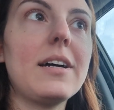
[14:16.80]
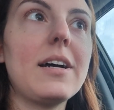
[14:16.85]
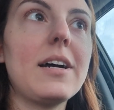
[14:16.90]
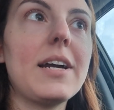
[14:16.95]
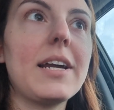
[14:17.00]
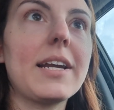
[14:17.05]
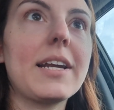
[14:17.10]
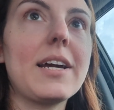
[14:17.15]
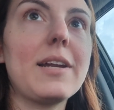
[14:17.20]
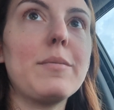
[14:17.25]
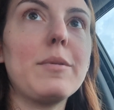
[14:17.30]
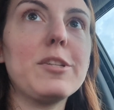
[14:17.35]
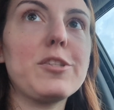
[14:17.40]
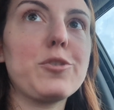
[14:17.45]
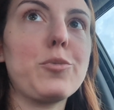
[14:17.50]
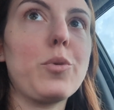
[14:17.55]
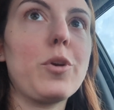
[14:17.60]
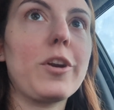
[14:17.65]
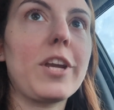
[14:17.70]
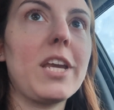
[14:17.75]
I got a bunch
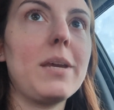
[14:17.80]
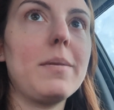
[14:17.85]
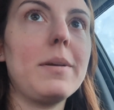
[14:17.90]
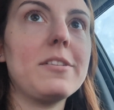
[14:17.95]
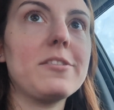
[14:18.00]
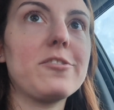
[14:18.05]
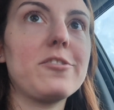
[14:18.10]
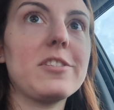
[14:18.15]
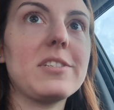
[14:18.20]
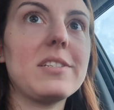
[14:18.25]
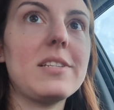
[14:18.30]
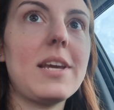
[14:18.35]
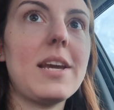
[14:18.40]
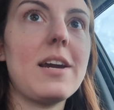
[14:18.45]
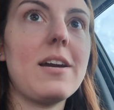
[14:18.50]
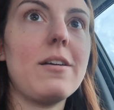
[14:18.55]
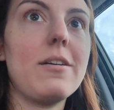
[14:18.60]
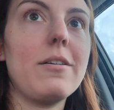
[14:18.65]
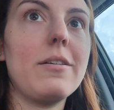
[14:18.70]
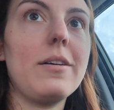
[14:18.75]
of work emails just
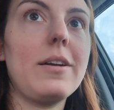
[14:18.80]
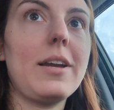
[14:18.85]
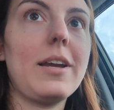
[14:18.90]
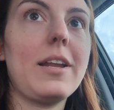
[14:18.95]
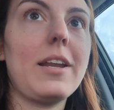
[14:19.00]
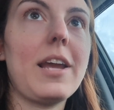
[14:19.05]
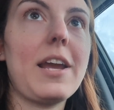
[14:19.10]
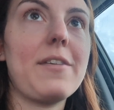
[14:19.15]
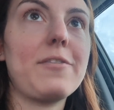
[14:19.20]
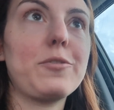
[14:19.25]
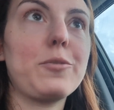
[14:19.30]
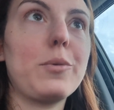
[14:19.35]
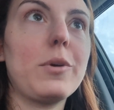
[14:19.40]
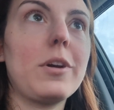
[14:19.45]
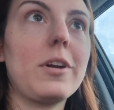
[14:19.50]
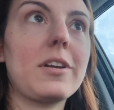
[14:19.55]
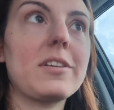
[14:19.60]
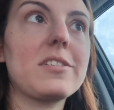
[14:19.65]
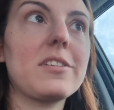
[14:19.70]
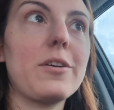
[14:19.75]
now and I have to
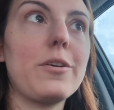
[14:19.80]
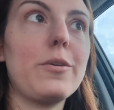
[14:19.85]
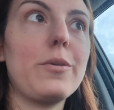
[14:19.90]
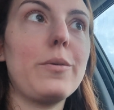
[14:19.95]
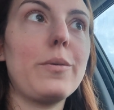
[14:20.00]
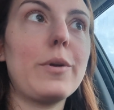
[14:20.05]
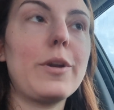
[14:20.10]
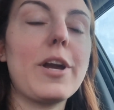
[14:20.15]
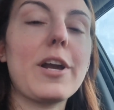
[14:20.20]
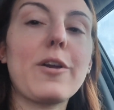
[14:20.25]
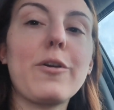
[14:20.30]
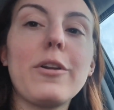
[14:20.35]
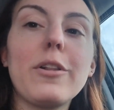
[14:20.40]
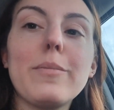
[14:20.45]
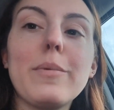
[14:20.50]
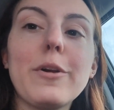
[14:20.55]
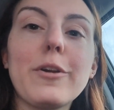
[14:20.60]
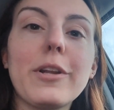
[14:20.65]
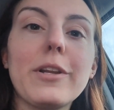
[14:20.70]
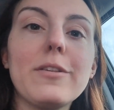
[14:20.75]
work, so we're not going to
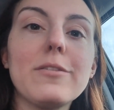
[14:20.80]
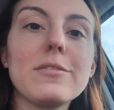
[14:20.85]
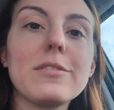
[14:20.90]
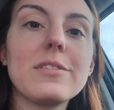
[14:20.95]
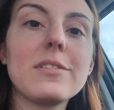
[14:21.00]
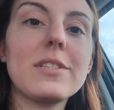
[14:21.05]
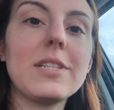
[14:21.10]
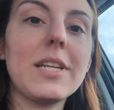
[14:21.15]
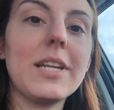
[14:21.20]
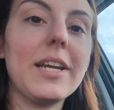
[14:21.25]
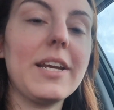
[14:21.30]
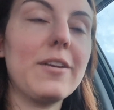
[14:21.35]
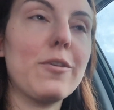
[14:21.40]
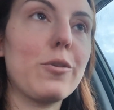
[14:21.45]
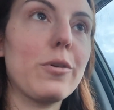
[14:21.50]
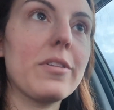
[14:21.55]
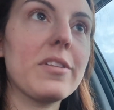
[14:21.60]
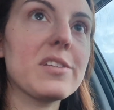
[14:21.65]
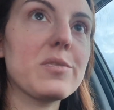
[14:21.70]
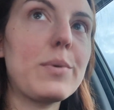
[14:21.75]
the Poconos tonight
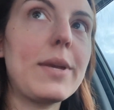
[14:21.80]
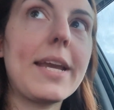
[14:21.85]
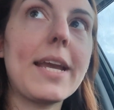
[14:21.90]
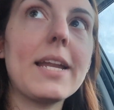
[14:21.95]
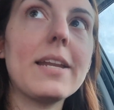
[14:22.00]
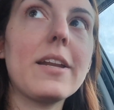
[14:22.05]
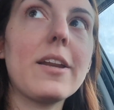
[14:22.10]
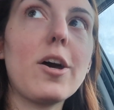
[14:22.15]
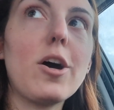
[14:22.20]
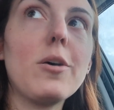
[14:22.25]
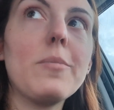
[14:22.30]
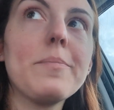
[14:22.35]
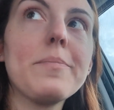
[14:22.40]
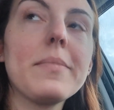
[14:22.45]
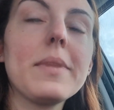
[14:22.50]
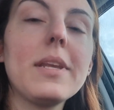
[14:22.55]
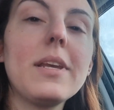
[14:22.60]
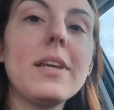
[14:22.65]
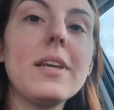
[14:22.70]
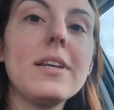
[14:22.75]
or this weekend at all.
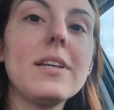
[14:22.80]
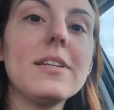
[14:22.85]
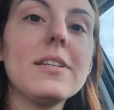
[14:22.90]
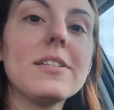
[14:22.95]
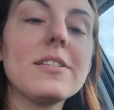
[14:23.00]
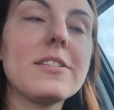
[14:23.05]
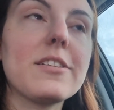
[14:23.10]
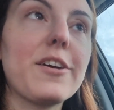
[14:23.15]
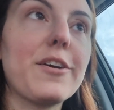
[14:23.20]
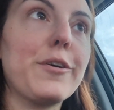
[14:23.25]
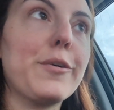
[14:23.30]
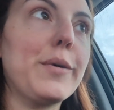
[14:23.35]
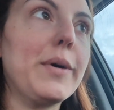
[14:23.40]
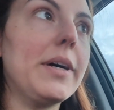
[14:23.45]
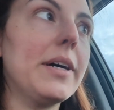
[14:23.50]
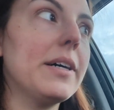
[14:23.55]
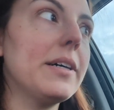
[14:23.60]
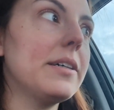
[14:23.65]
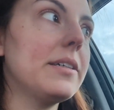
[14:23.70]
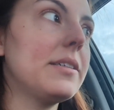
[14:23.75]

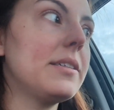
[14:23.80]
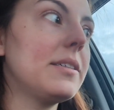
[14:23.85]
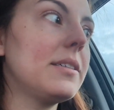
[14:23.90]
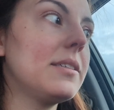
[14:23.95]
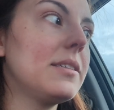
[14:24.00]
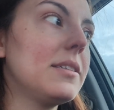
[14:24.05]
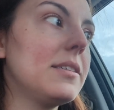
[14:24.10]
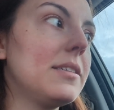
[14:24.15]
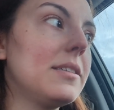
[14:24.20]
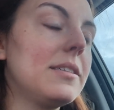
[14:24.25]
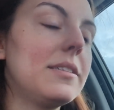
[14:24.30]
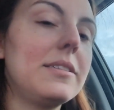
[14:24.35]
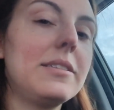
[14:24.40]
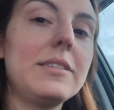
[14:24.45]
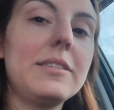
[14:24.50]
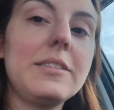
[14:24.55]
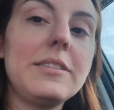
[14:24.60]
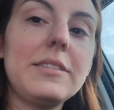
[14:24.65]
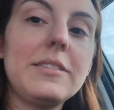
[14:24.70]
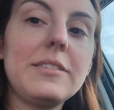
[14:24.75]
So
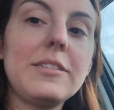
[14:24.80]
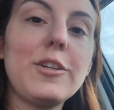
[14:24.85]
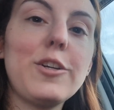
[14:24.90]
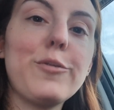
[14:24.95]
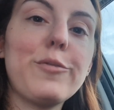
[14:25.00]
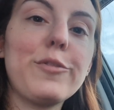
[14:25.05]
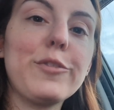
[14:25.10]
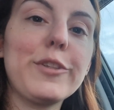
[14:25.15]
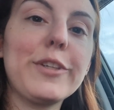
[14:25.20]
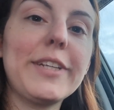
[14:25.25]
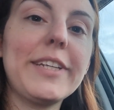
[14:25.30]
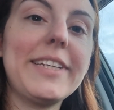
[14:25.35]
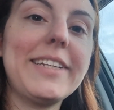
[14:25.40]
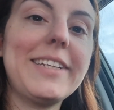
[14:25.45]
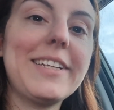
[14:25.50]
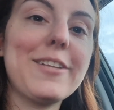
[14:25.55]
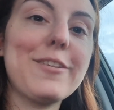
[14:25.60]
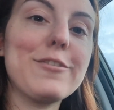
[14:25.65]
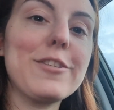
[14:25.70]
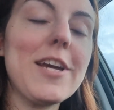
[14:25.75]
hopefully
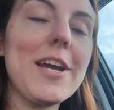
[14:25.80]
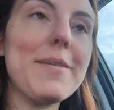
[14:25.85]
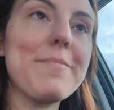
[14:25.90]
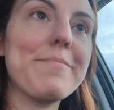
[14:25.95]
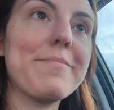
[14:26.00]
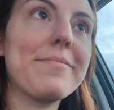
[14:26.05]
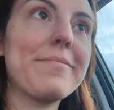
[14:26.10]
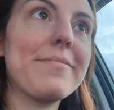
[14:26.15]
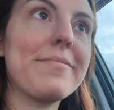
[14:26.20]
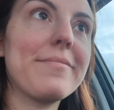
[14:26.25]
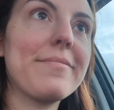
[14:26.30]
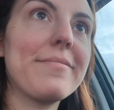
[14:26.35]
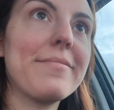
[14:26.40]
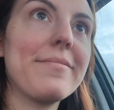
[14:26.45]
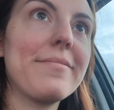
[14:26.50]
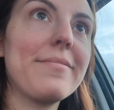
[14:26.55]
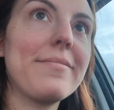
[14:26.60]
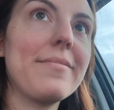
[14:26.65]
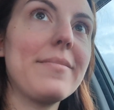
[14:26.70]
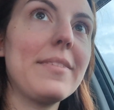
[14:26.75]
another time.
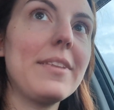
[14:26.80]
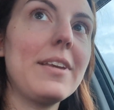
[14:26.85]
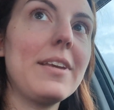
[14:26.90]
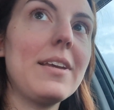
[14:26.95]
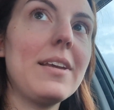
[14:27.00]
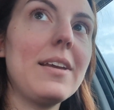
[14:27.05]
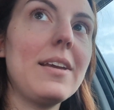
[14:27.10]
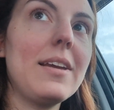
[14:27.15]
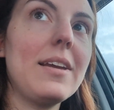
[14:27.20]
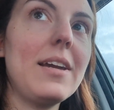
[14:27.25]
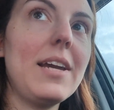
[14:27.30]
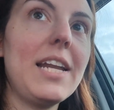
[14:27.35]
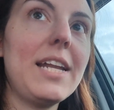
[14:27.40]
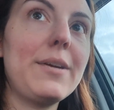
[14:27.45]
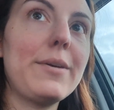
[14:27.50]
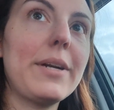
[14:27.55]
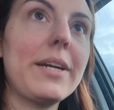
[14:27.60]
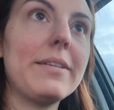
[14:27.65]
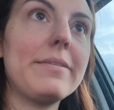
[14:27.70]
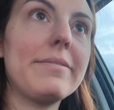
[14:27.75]

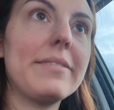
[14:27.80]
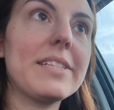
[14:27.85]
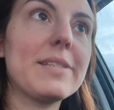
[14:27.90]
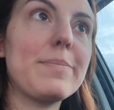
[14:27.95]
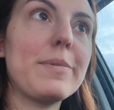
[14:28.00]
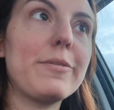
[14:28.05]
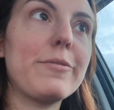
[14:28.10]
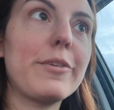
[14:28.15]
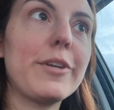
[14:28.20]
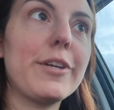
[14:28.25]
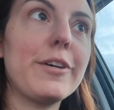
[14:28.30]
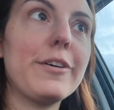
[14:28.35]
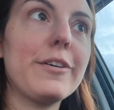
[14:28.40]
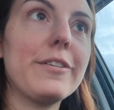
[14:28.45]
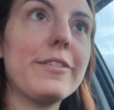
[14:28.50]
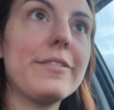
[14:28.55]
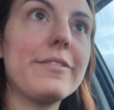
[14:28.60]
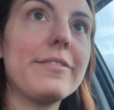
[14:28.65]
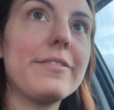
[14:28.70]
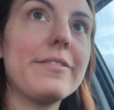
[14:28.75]
Anyway, it's been real.